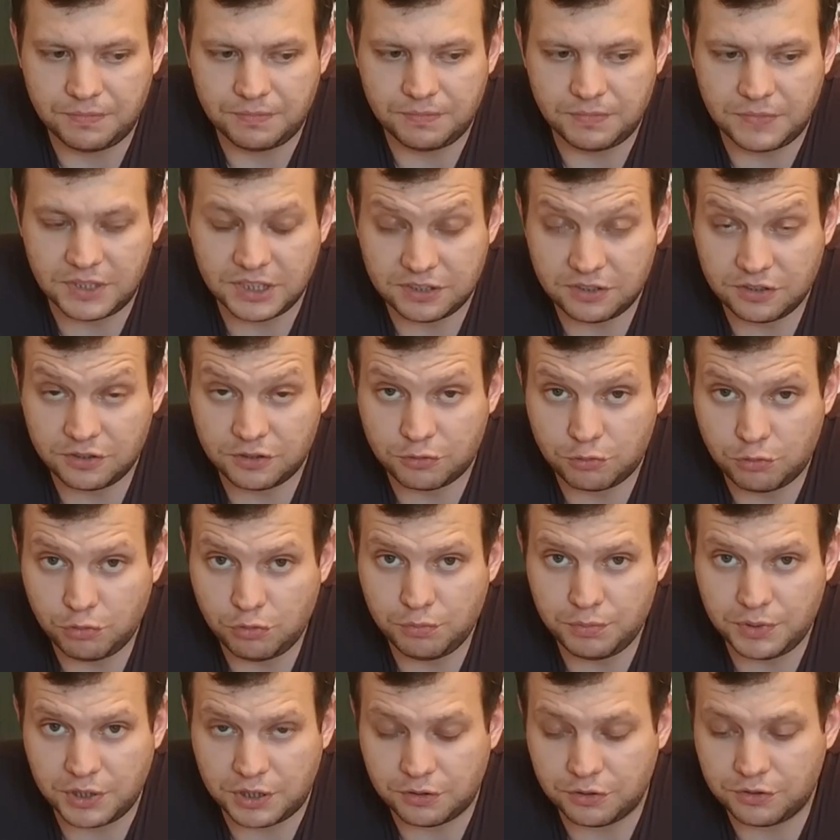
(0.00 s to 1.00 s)
this is cool
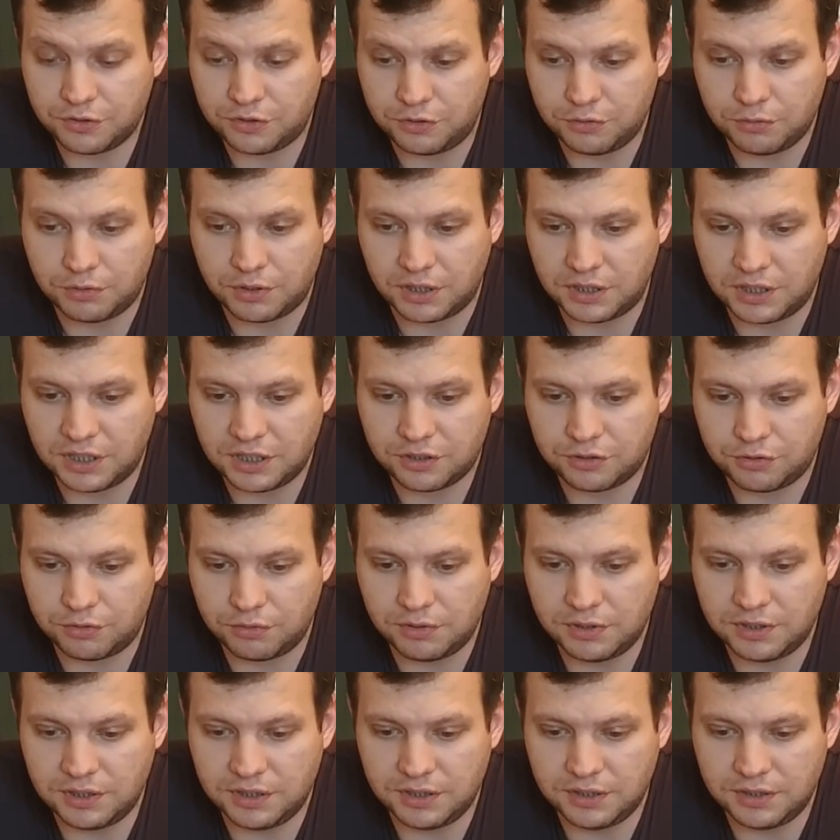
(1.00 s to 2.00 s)
because you can
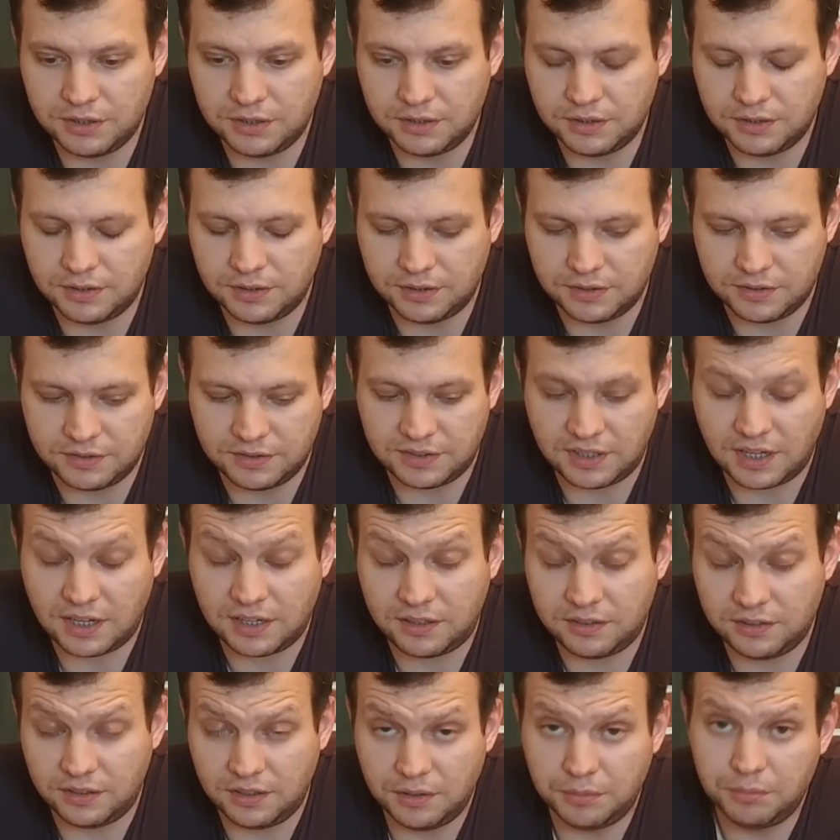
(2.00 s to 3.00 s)
actually
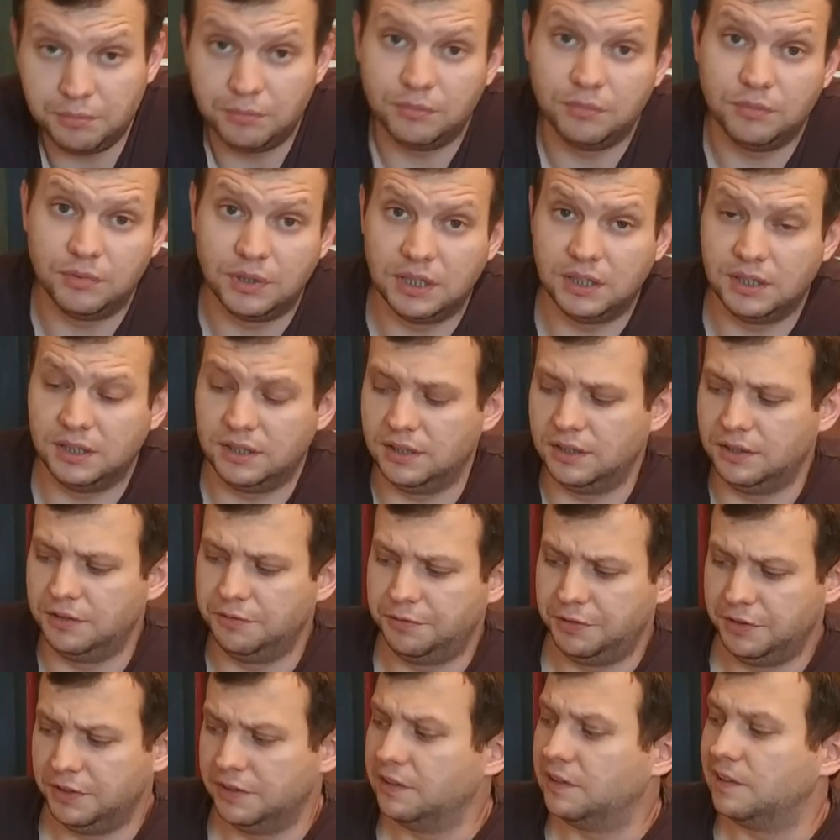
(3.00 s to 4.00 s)
stack them
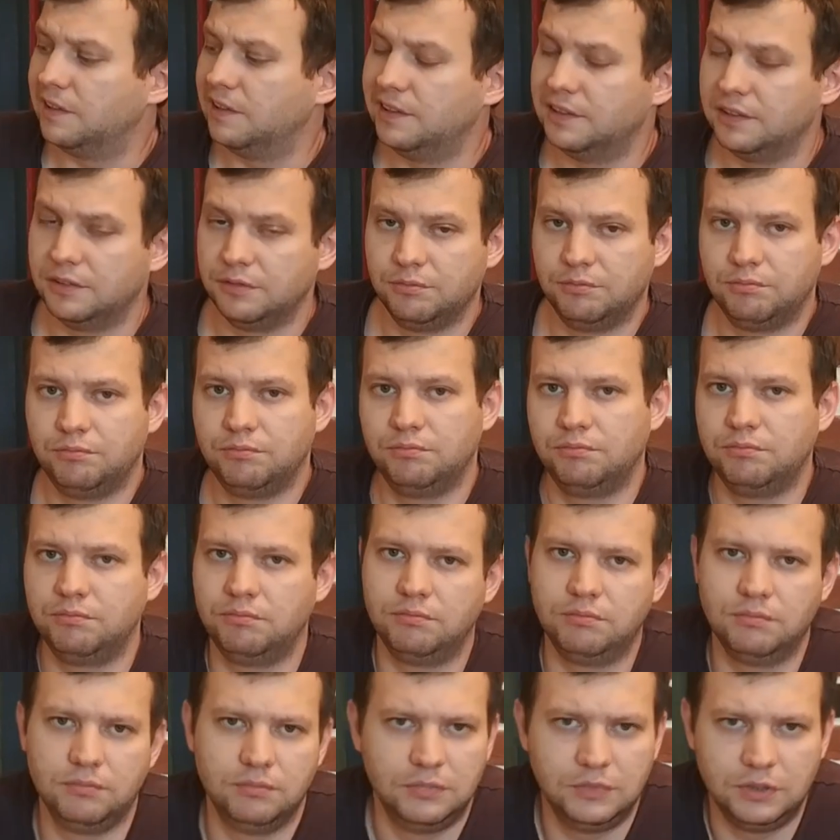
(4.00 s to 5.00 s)
infinitely.
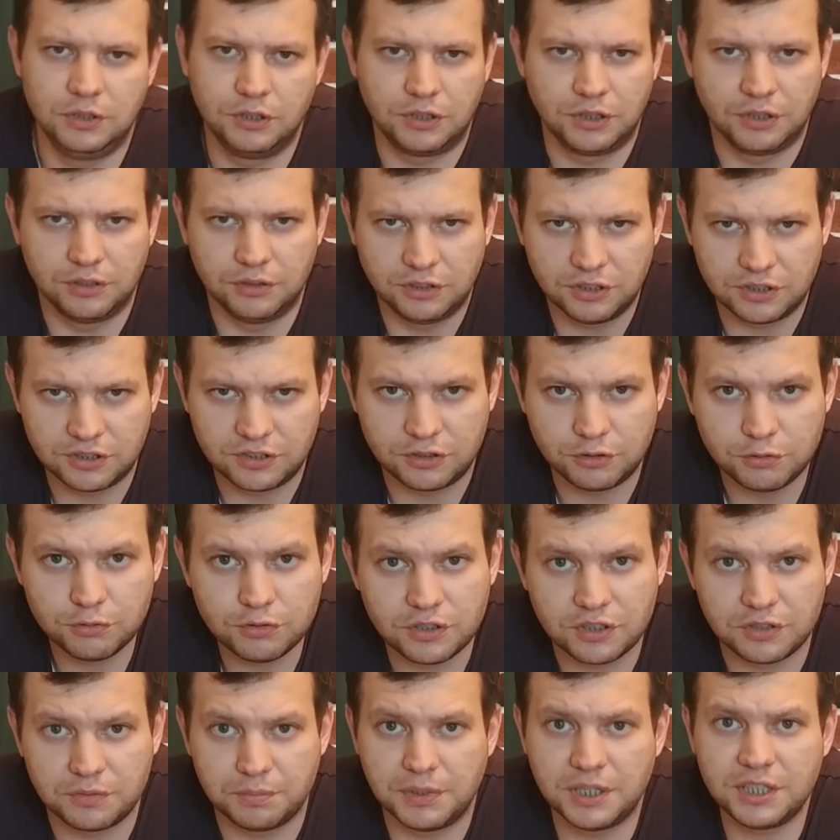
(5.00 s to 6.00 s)
You can just use
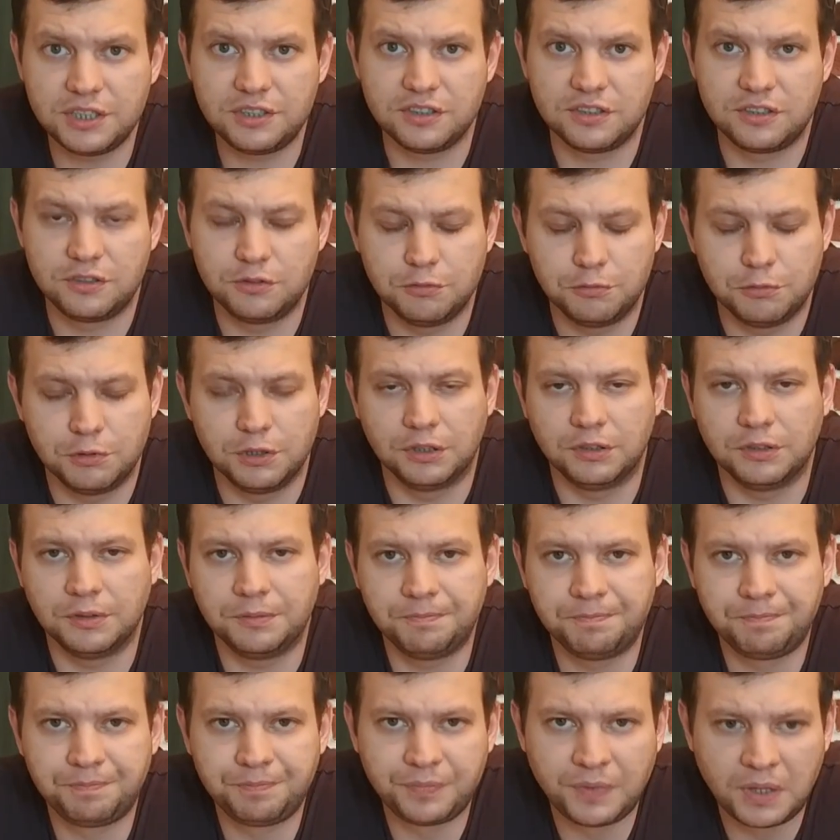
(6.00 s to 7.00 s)
as much as you want.
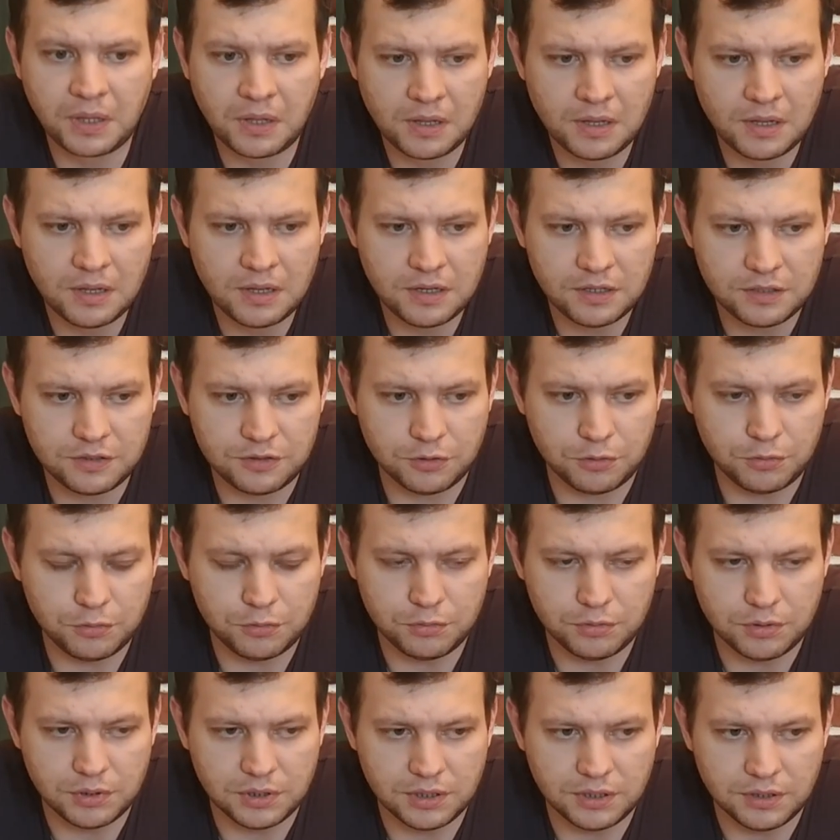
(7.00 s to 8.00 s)

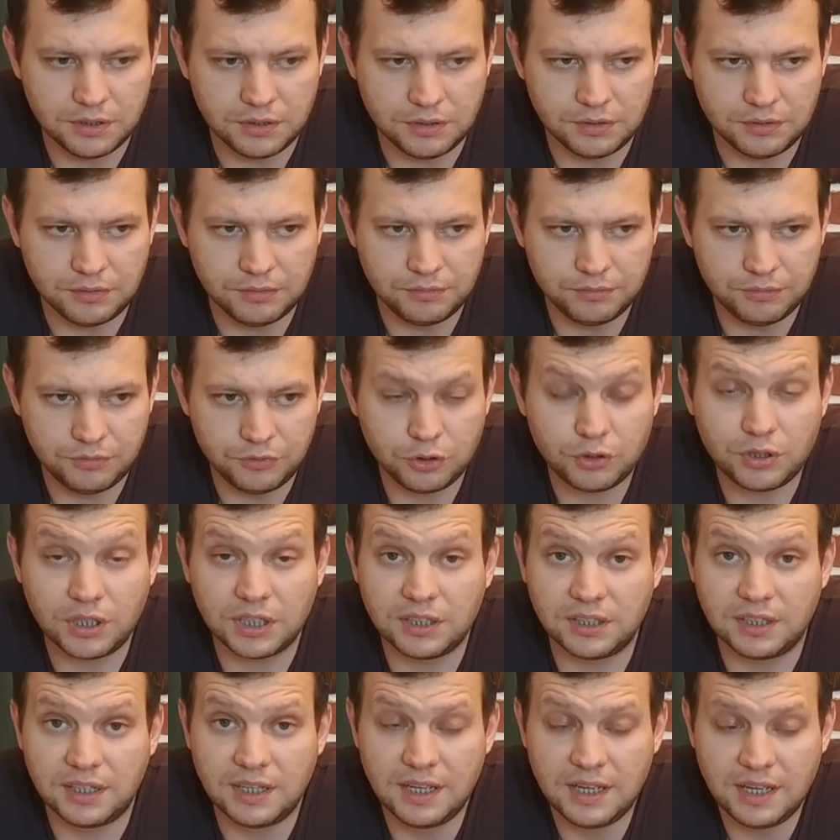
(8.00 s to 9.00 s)
So you
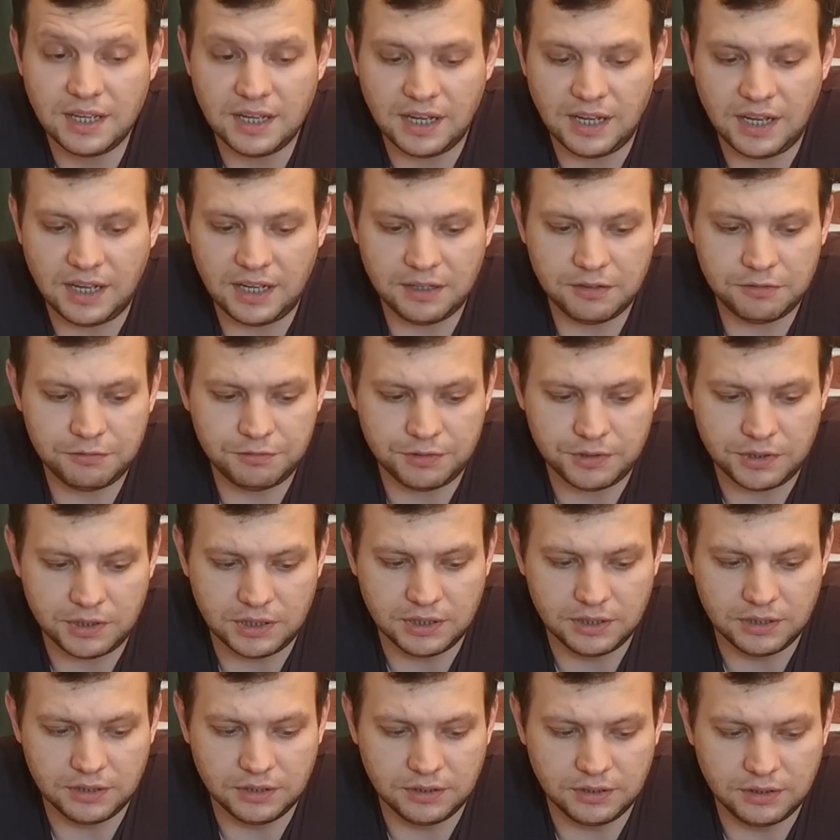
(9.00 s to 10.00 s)
can have
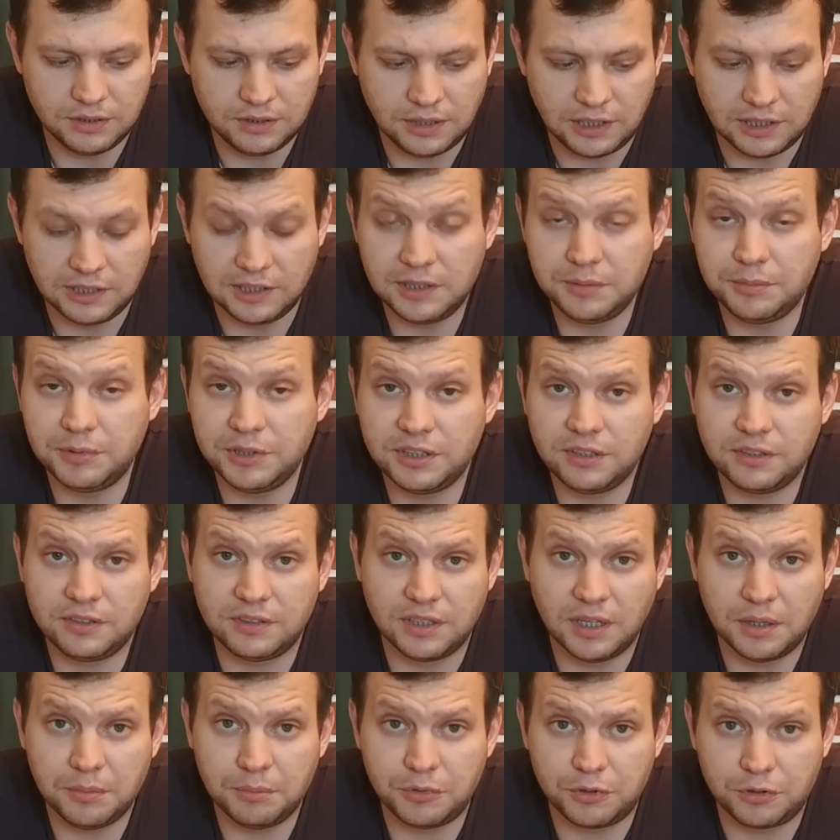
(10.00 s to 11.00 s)
an unlimited
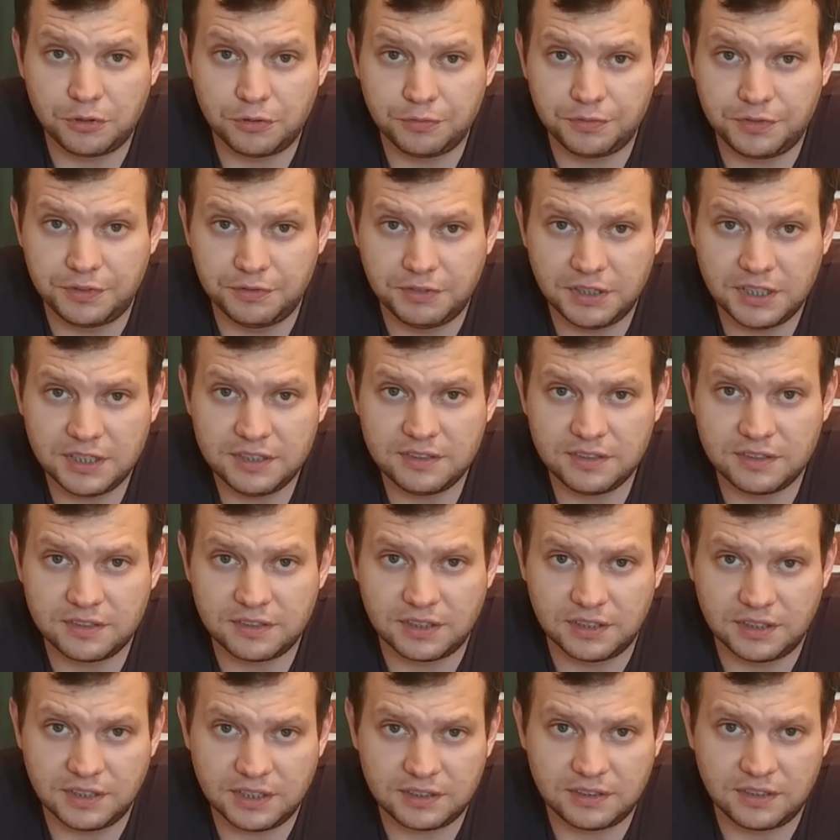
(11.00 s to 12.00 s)
number of devices
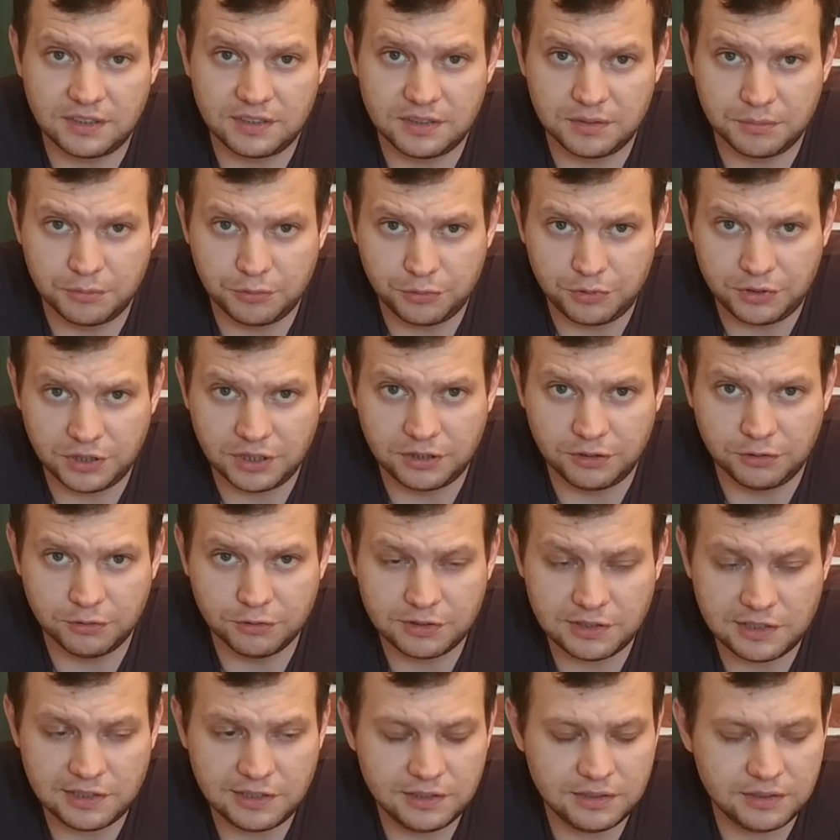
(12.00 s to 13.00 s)
connected
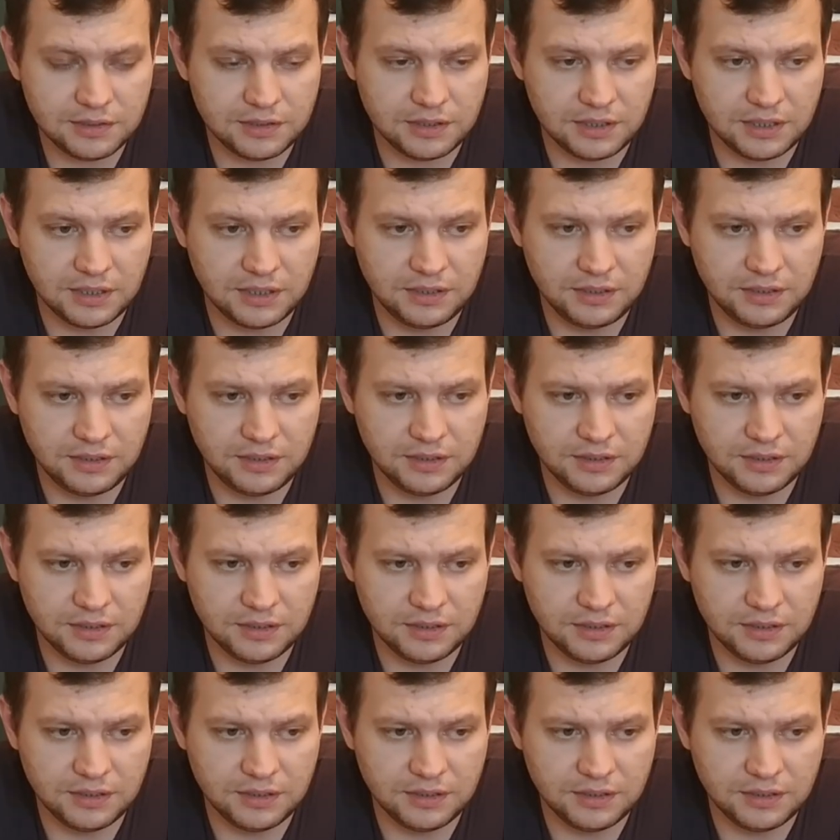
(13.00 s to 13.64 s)
simultaneously, and